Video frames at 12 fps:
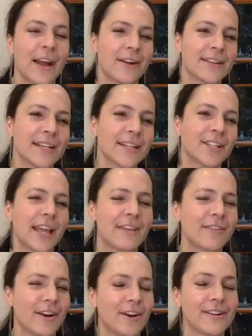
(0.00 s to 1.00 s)
I was actually
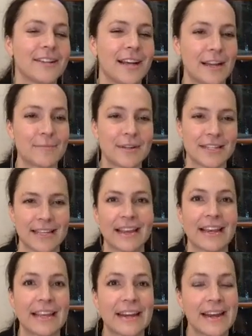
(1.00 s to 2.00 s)
having a hard time
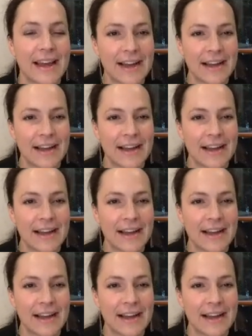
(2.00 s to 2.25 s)
deciding